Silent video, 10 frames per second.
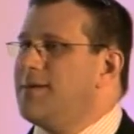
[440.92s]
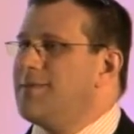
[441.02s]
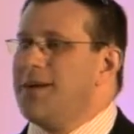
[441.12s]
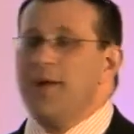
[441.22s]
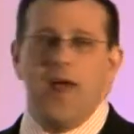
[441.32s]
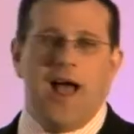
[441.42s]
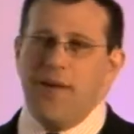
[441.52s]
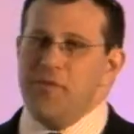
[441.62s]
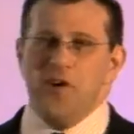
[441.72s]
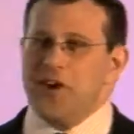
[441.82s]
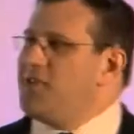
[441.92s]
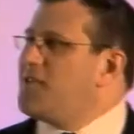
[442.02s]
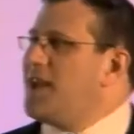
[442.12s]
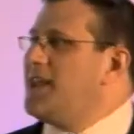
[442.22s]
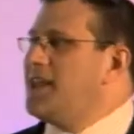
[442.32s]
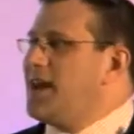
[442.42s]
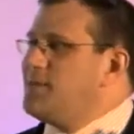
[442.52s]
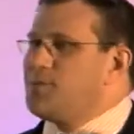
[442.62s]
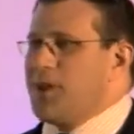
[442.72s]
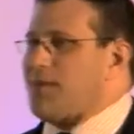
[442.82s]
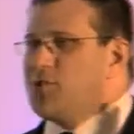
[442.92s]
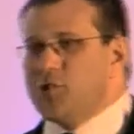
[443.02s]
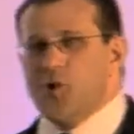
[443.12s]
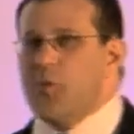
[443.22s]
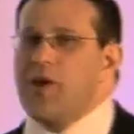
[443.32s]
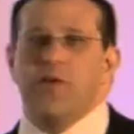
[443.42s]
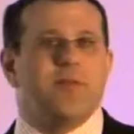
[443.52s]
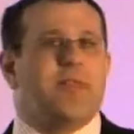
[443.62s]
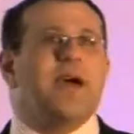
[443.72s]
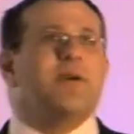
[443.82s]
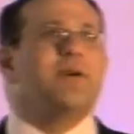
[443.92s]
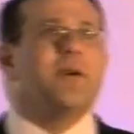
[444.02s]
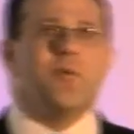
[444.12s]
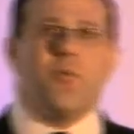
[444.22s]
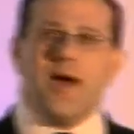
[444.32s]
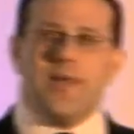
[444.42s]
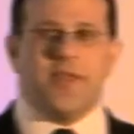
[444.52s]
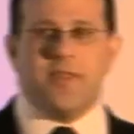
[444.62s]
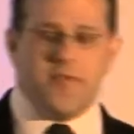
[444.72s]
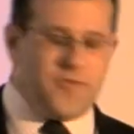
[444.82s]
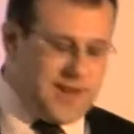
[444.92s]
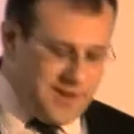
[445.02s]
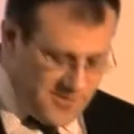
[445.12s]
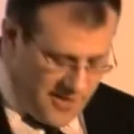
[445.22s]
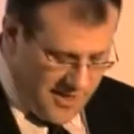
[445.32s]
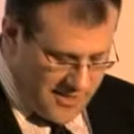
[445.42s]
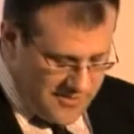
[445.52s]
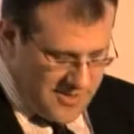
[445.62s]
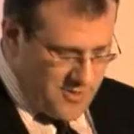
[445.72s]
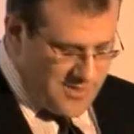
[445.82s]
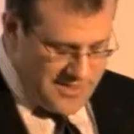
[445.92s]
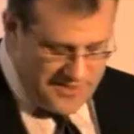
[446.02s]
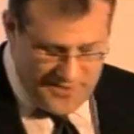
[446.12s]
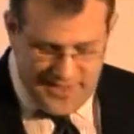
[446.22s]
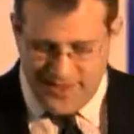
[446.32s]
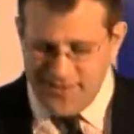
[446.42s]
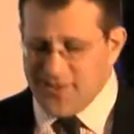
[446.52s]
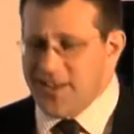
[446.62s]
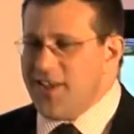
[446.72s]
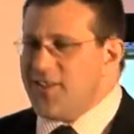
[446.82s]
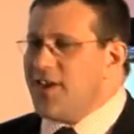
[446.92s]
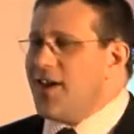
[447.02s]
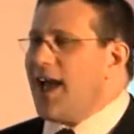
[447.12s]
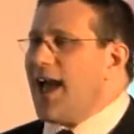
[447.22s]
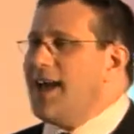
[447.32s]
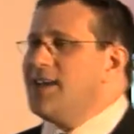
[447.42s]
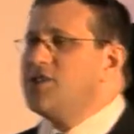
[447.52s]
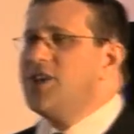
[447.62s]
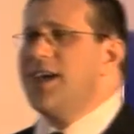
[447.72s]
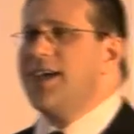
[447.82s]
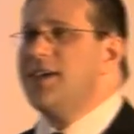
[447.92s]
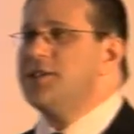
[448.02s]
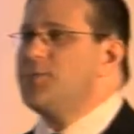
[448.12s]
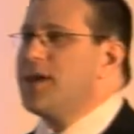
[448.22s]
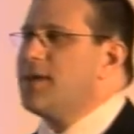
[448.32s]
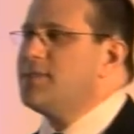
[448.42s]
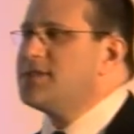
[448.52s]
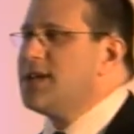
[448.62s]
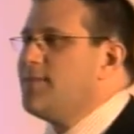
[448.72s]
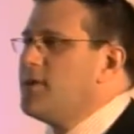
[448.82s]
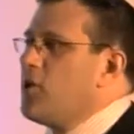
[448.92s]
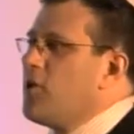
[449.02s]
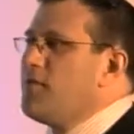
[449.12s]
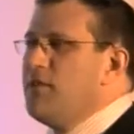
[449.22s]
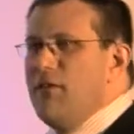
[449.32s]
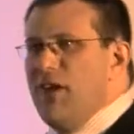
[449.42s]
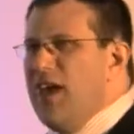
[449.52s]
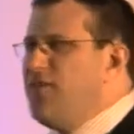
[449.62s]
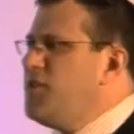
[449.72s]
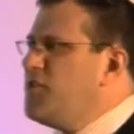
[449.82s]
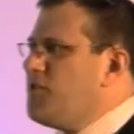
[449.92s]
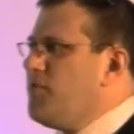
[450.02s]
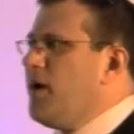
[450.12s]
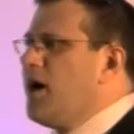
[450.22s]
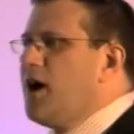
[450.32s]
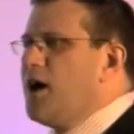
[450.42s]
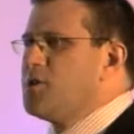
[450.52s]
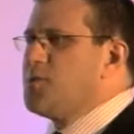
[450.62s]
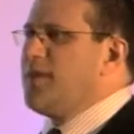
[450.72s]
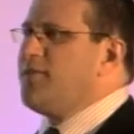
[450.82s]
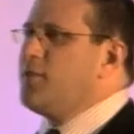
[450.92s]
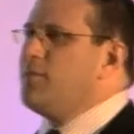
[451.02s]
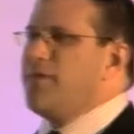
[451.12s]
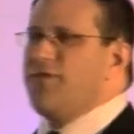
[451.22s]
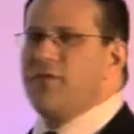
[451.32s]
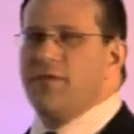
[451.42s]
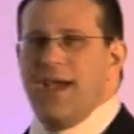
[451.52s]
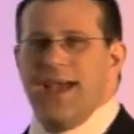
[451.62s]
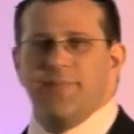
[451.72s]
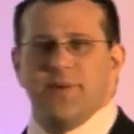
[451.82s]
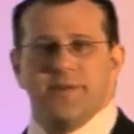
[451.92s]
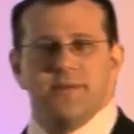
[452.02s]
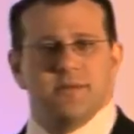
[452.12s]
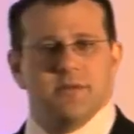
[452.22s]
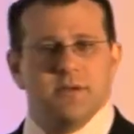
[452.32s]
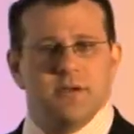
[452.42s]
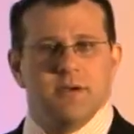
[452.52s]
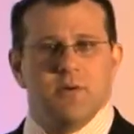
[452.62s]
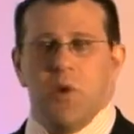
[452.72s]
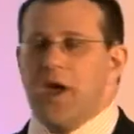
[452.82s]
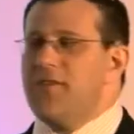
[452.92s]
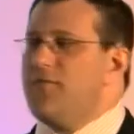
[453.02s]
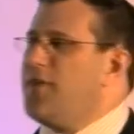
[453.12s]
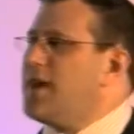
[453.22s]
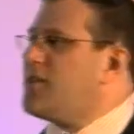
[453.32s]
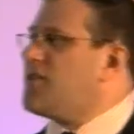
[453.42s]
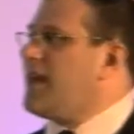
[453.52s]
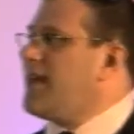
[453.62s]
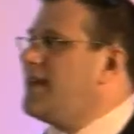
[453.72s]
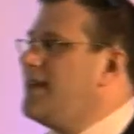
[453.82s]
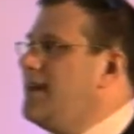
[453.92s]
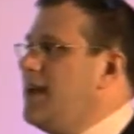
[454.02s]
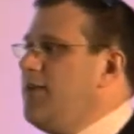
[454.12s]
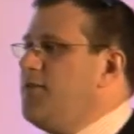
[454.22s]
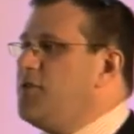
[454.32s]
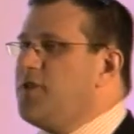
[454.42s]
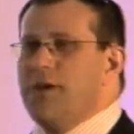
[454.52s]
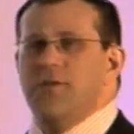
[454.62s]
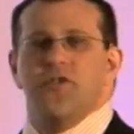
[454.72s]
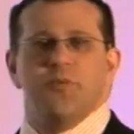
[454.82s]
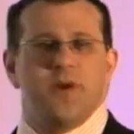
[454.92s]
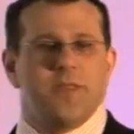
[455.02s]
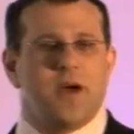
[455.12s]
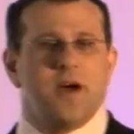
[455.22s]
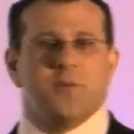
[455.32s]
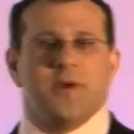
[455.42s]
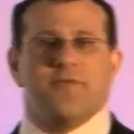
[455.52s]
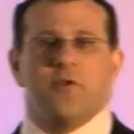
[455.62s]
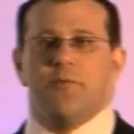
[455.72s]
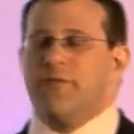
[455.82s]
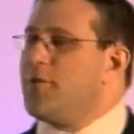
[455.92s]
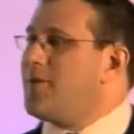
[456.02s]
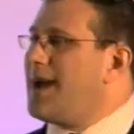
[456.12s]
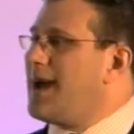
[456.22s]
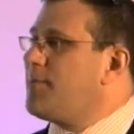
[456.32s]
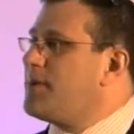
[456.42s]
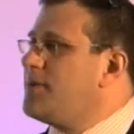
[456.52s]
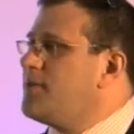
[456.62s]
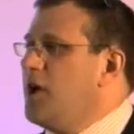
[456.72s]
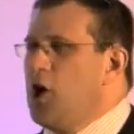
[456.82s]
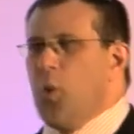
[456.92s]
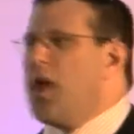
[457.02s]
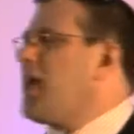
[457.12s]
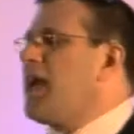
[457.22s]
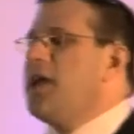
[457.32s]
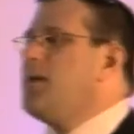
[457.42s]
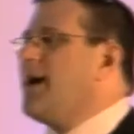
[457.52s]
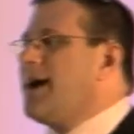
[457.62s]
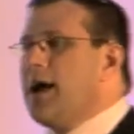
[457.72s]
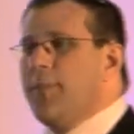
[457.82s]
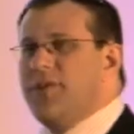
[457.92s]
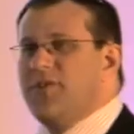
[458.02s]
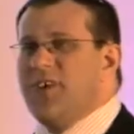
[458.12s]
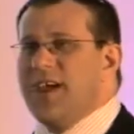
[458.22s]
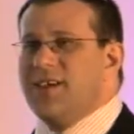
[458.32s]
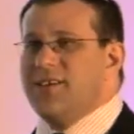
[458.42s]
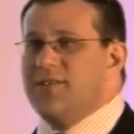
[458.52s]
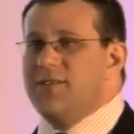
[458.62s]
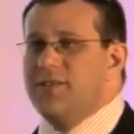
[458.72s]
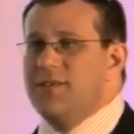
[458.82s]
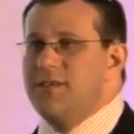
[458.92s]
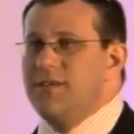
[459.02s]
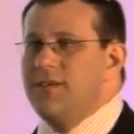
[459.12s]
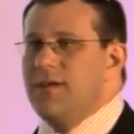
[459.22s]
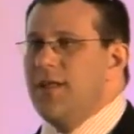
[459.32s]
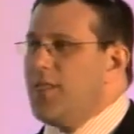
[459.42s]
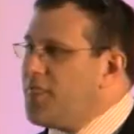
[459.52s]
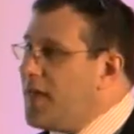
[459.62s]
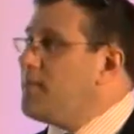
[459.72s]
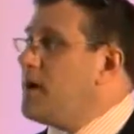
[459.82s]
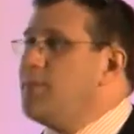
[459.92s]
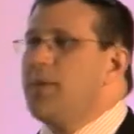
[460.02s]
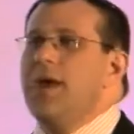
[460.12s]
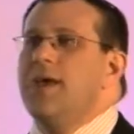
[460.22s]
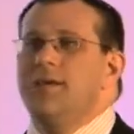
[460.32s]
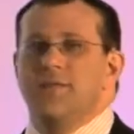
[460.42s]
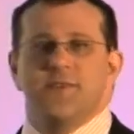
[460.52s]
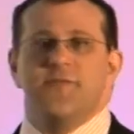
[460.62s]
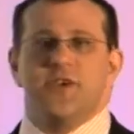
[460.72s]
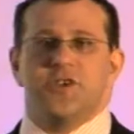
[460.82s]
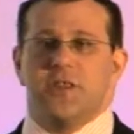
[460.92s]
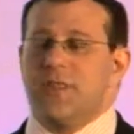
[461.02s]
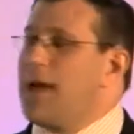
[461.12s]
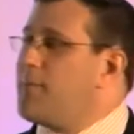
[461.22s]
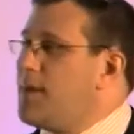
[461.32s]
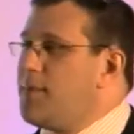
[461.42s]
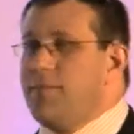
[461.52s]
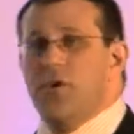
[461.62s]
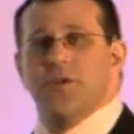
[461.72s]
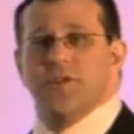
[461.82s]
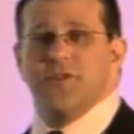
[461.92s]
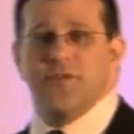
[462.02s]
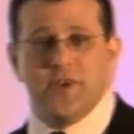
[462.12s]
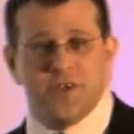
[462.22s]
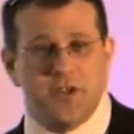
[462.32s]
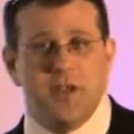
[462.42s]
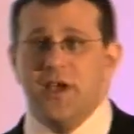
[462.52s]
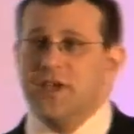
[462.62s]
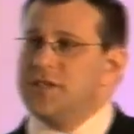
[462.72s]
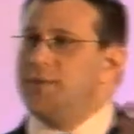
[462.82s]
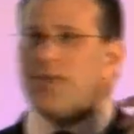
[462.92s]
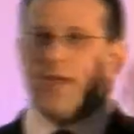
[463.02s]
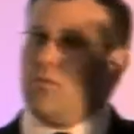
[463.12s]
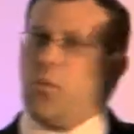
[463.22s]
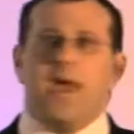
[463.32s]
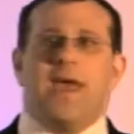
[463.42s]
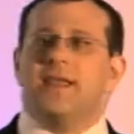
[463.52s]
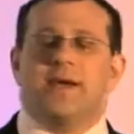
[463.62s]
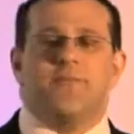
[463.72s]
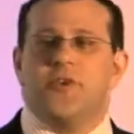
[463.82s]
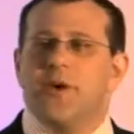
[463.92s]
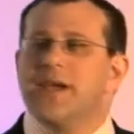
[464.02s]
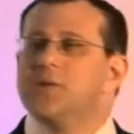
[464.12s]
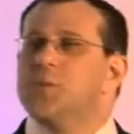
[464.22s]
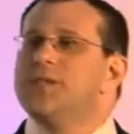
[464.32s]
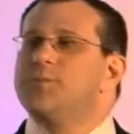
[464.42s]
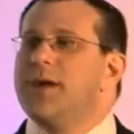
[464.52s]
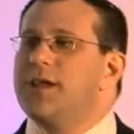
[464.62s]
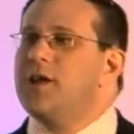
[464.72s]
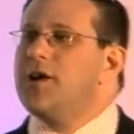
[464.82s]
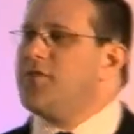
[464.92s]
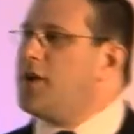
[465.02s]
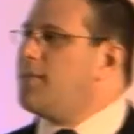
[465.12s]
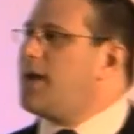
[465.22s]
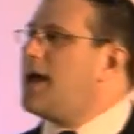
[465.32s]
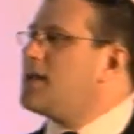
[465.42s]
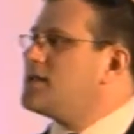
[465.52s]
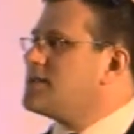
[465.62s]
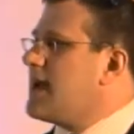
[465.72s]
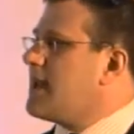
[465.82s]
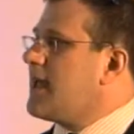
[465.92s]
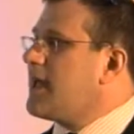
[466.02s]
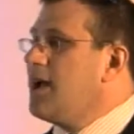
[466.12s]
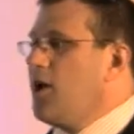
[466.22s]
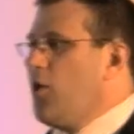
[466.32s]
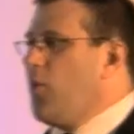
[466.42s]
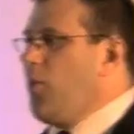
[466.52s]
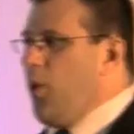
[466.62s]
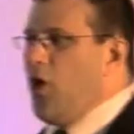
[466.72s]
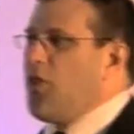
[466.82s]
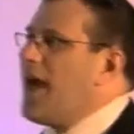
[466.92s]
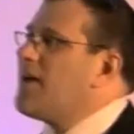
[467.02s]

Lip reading: Right. I'm not going to say any names, but I'm sure we all know where the vendors are that deal with these things. That HA has become a statement of, if you spot a hardware fault before it happens, we can fix it. If you don't spot the hardware fault before it happens, we can get you back up in seconds. That might be sufficient. That might be more than sufficient. Something we end up doing is we spend a lot of time understanding what